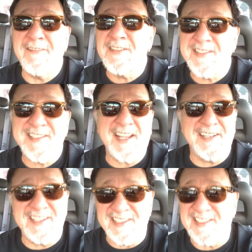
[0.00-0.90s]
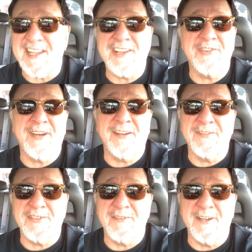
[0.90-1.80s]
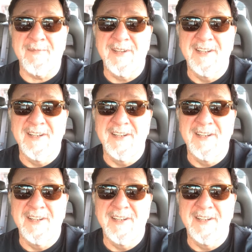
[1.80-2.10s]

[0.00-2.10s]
even Satan, can snatch you out of his grip.